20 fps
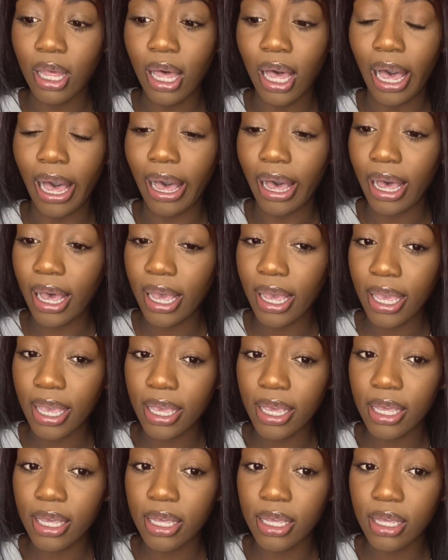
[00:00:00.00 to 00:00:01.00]

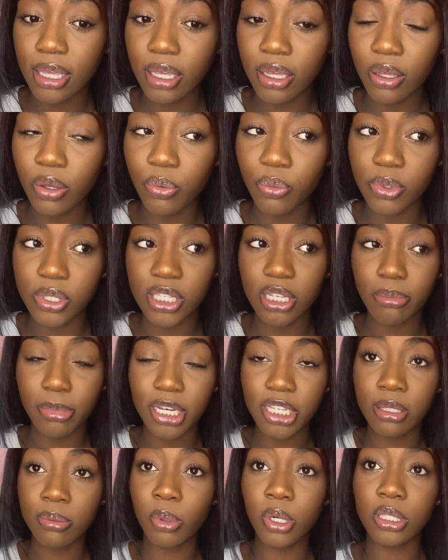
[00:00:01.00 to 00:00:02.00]
I was in my
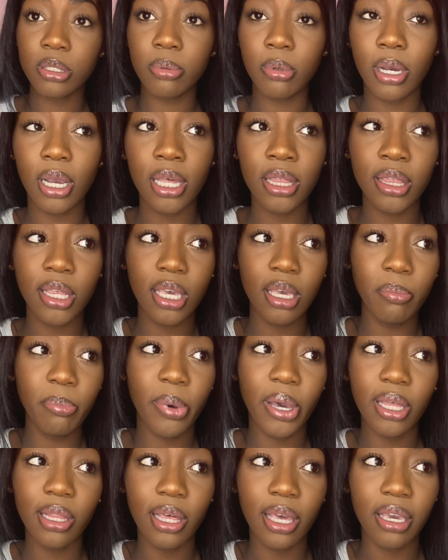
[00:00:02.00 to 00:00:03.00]
sports bra, I think by
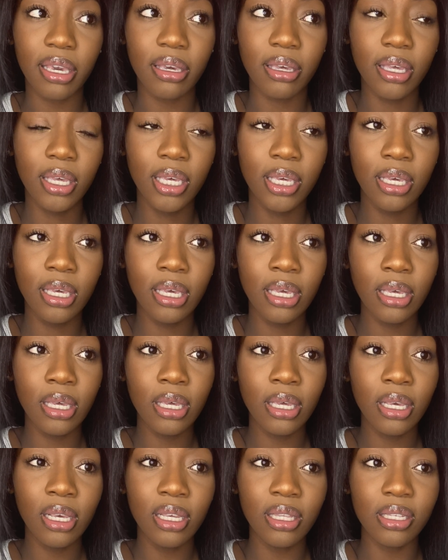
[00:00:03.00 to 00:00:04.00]
like
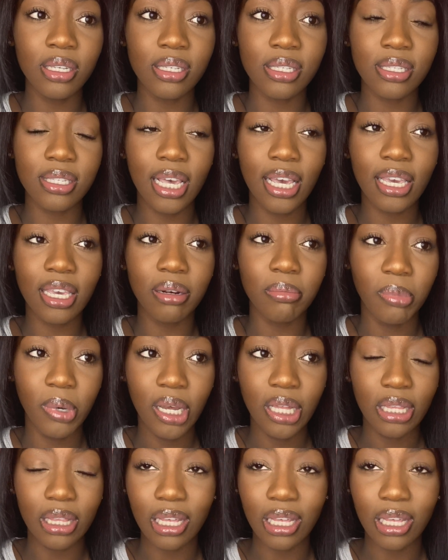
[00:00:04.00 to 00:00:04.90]
the 2nd month.